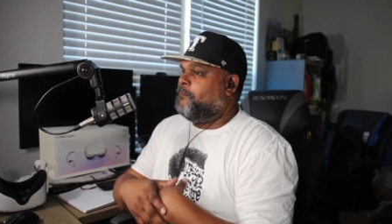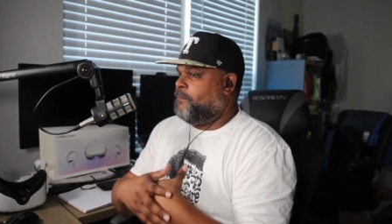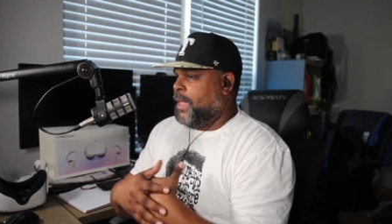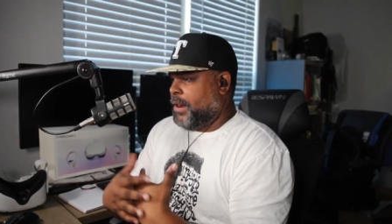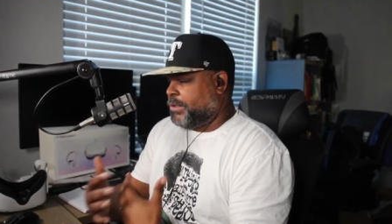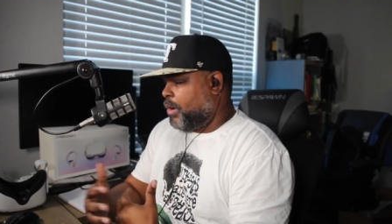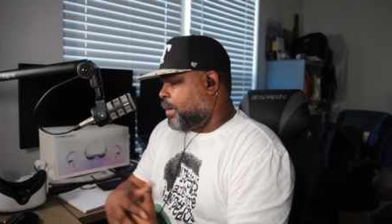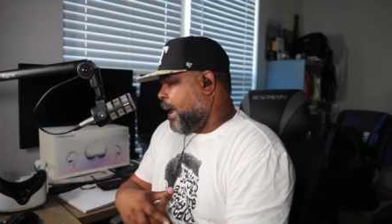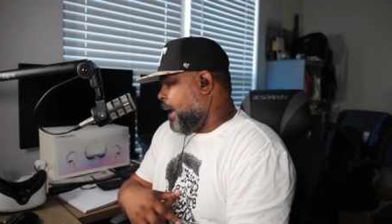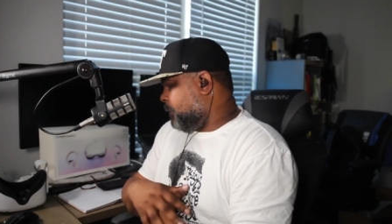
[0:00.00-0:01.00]
that it's
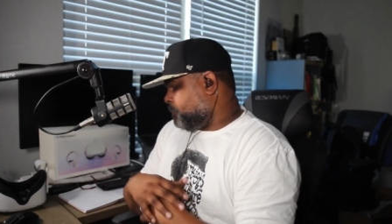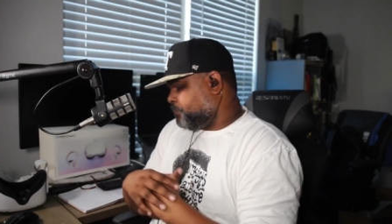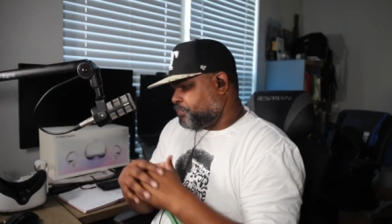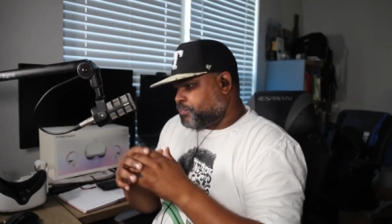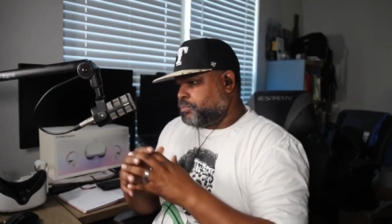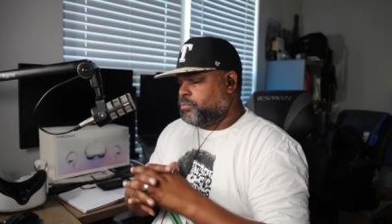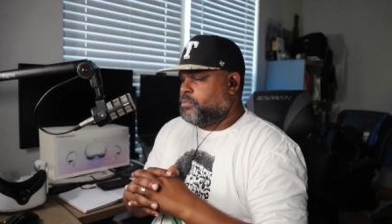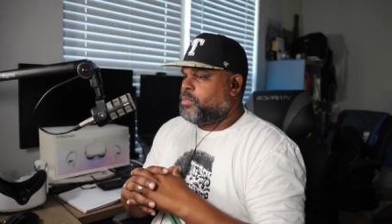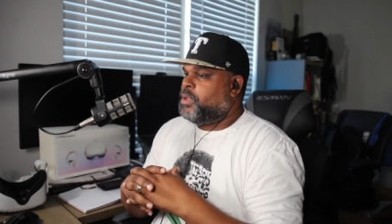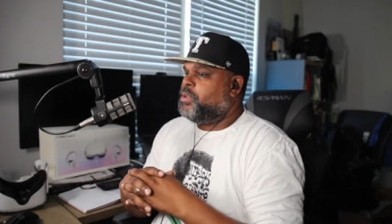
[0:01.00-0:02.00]
okay
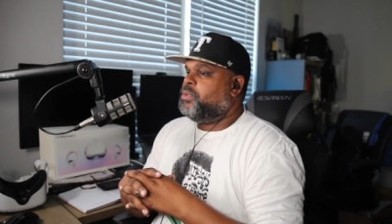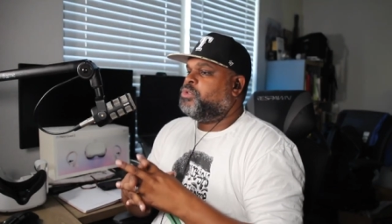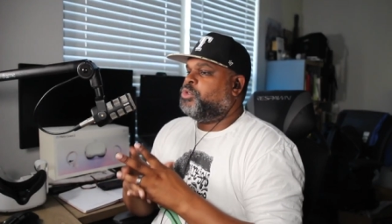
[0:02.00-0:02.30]
to